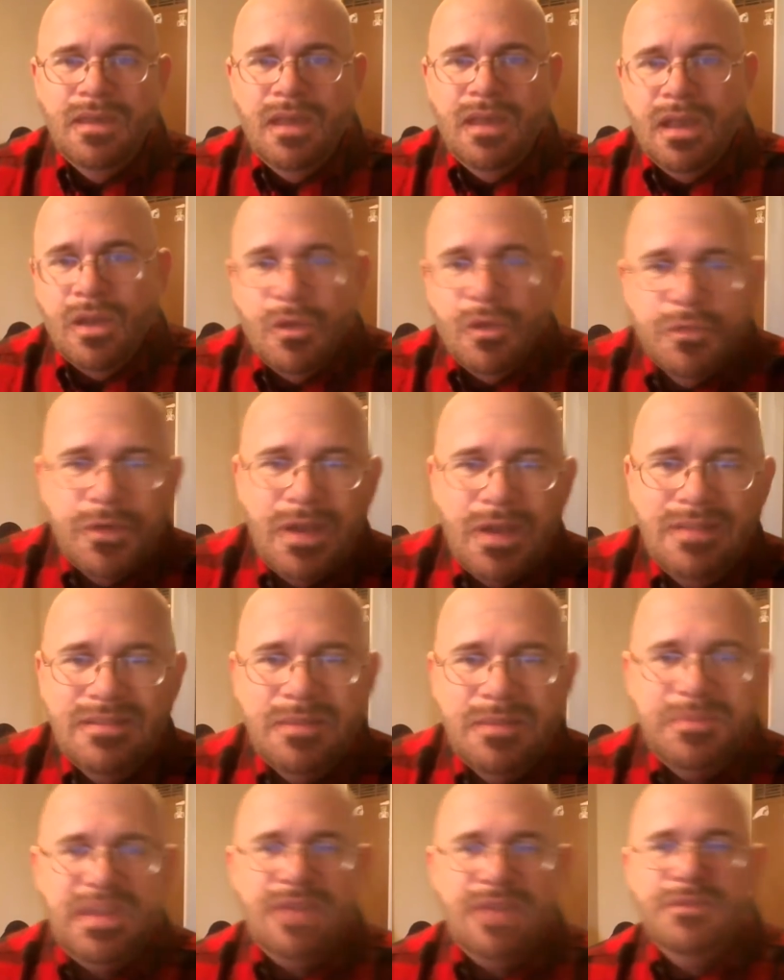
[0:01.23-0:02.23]
Hello friends,
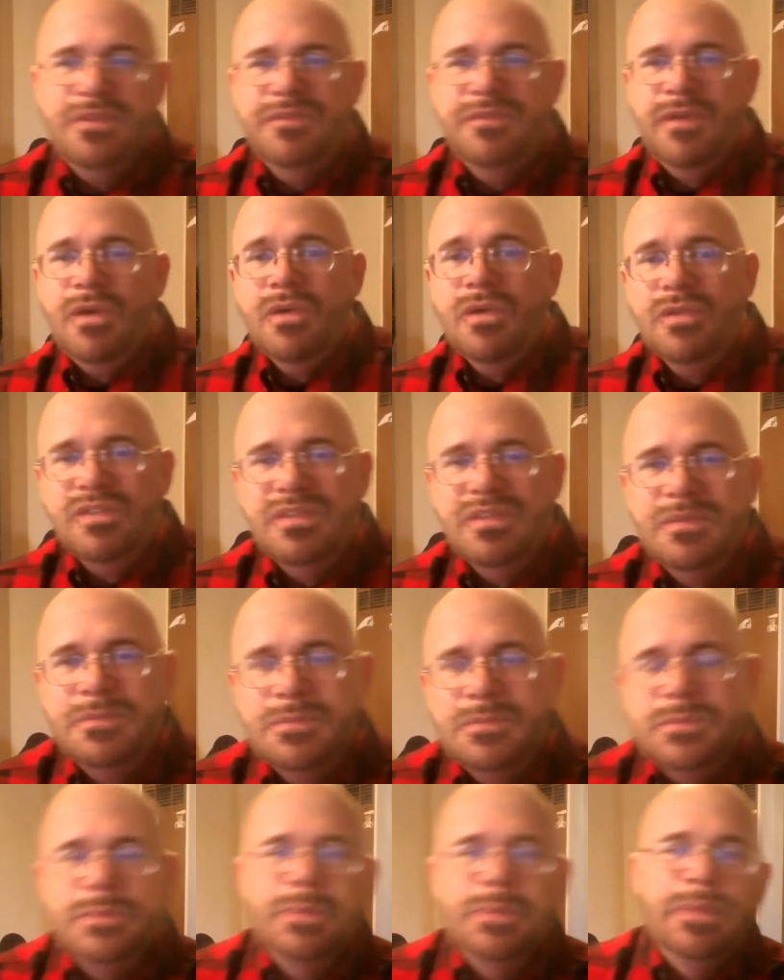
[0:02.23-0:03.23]
I'm David Vos.
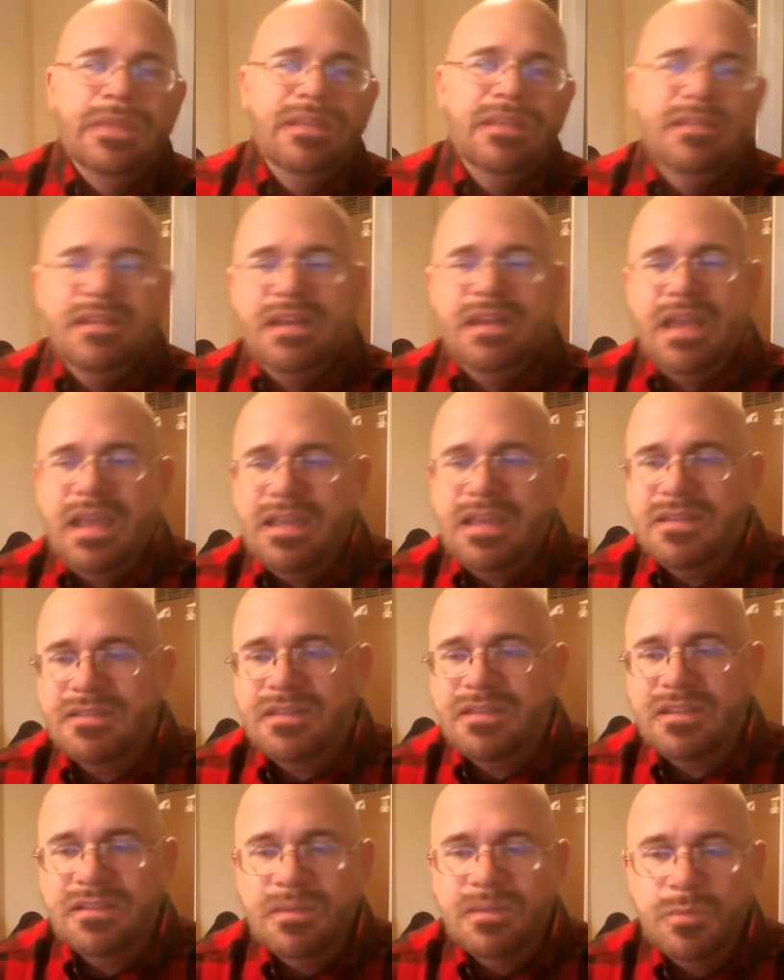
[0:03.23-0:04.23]
Today is
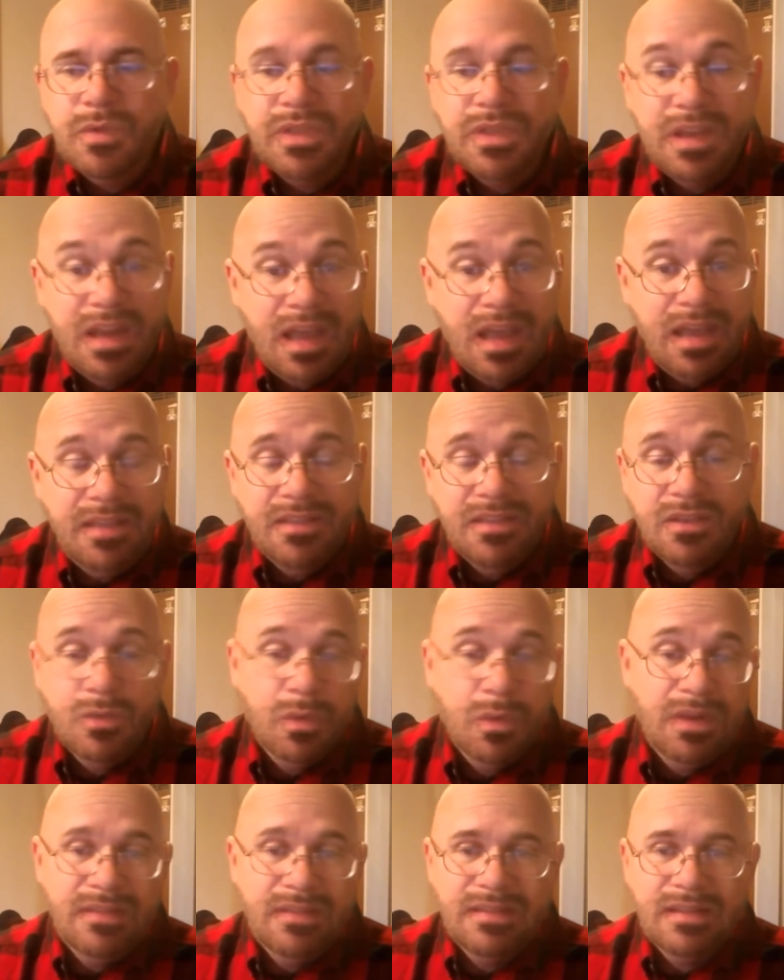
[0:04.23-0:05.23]
December the 9th,
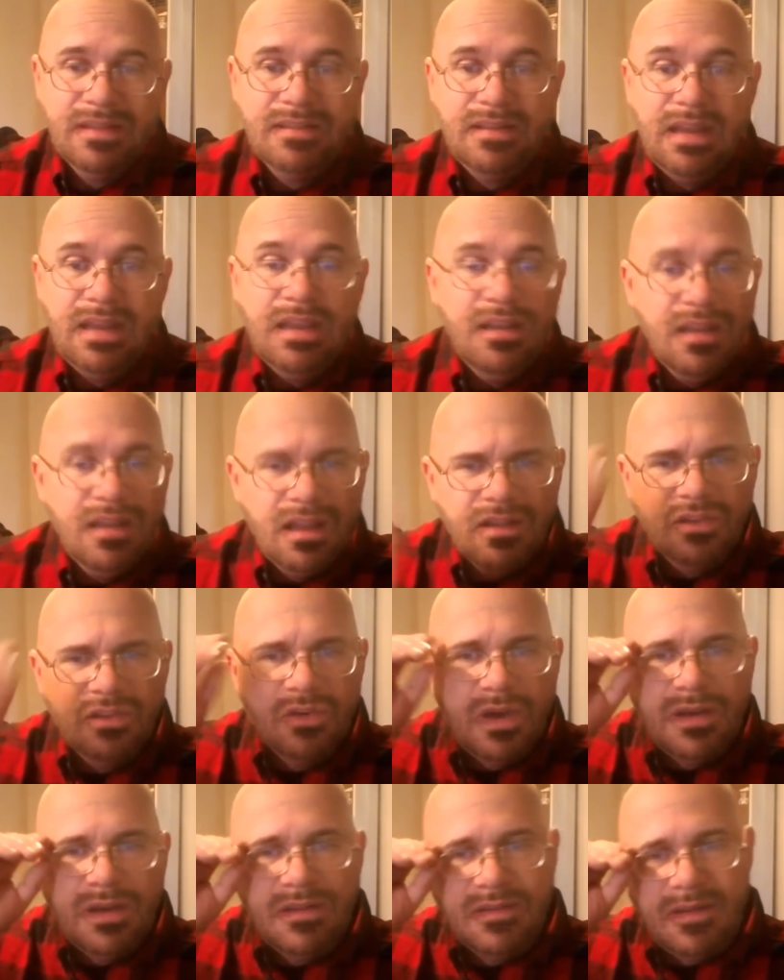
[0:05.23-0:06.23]
2016. It's
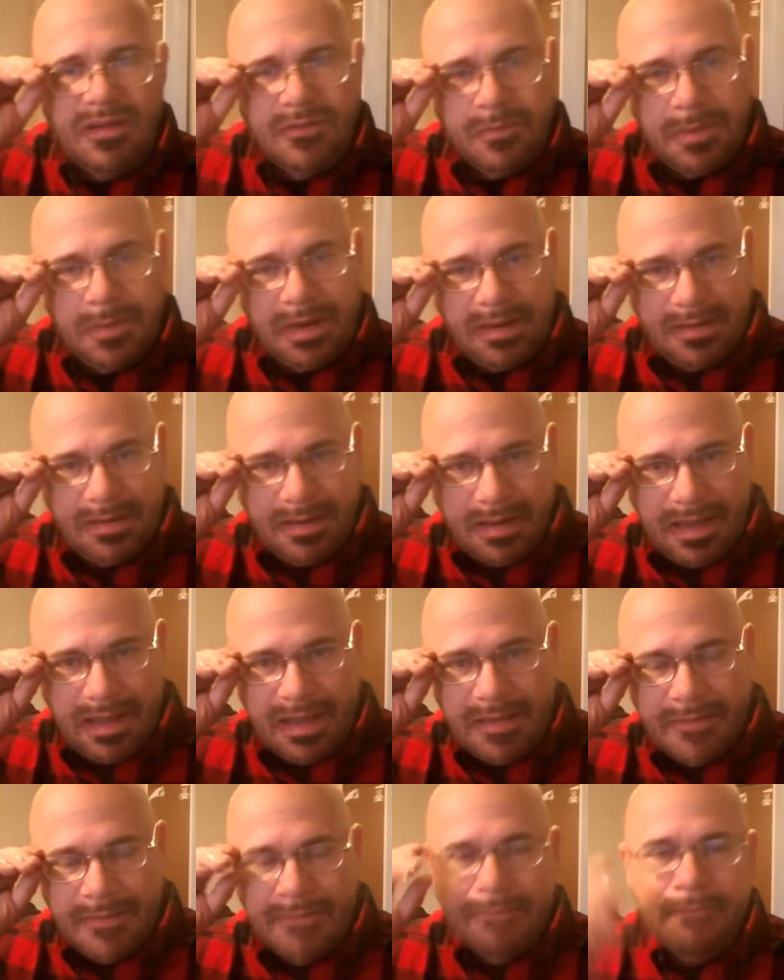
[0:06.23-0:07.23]
great to see everybody
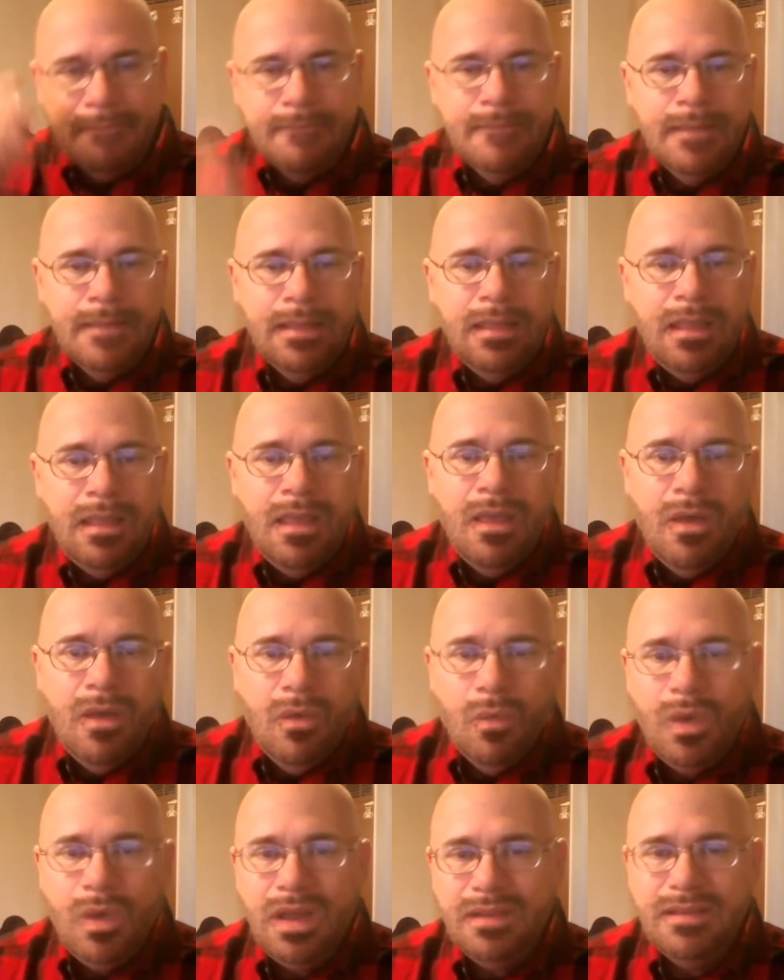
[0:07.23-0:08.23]
today.
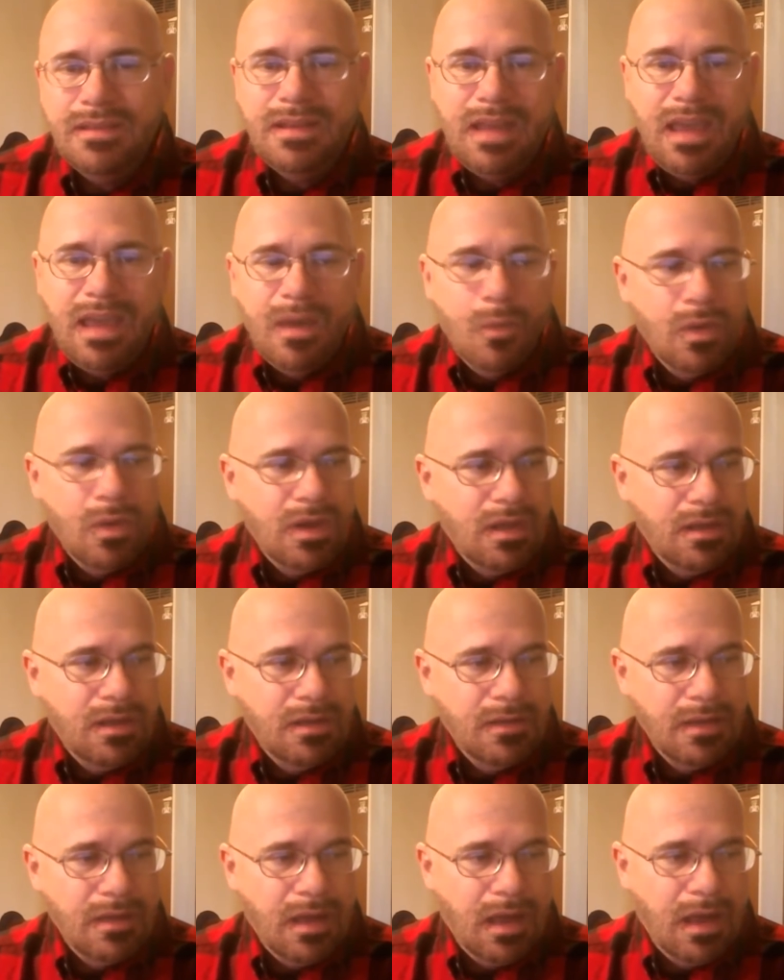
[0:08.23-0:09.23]
Well, today I want
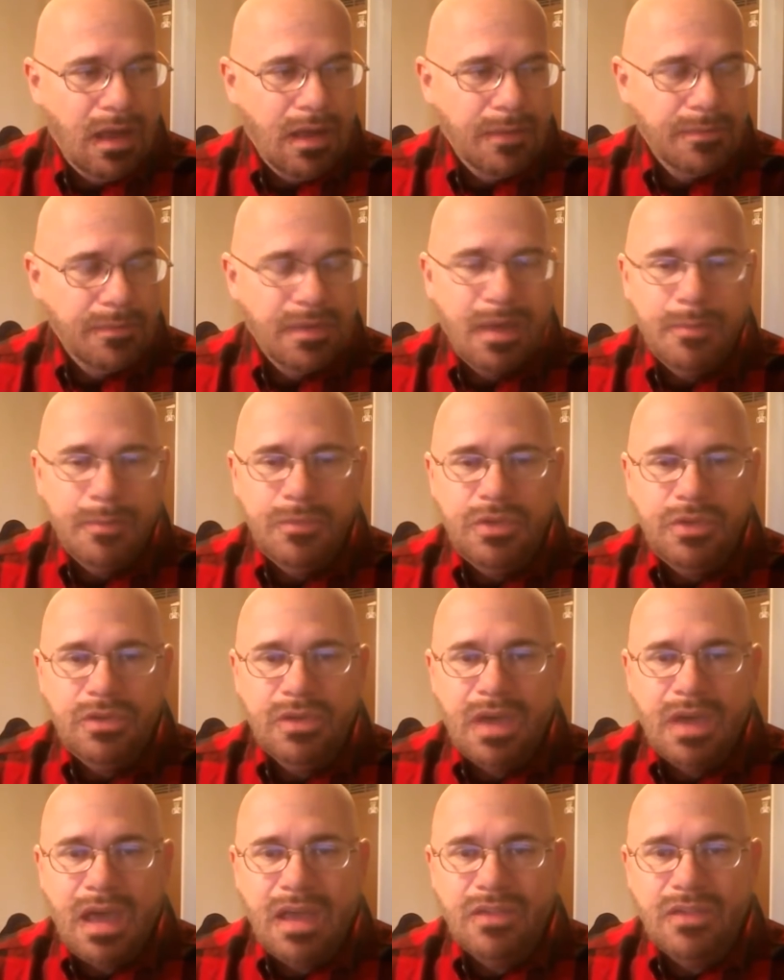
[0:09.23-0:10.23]
to come to you
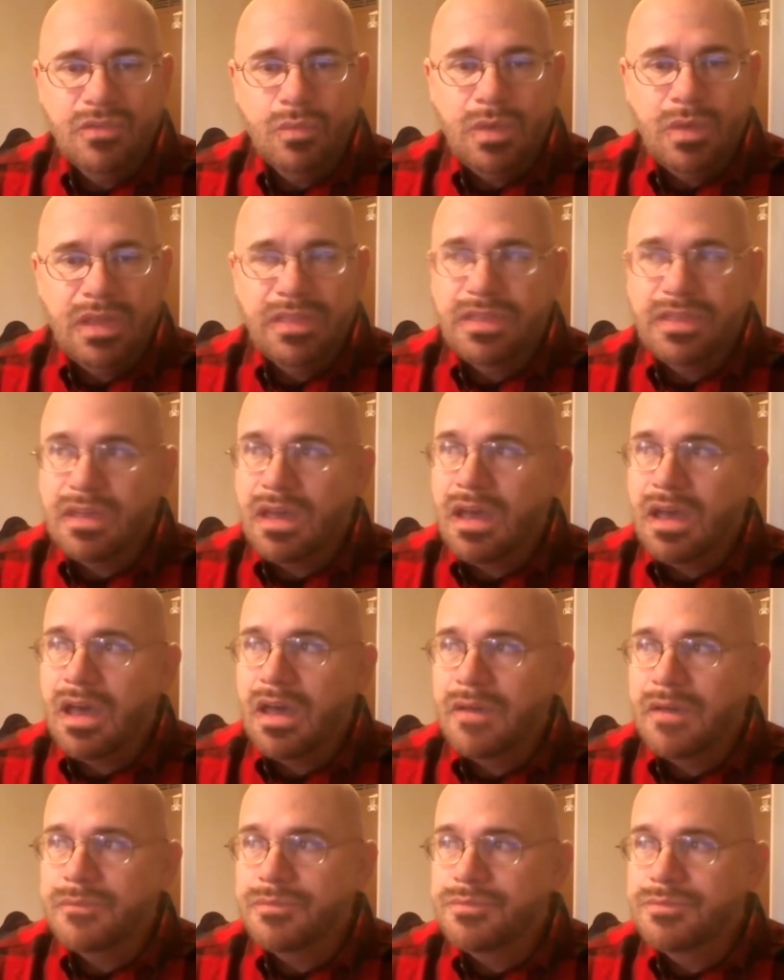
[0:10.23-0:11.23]
guys with some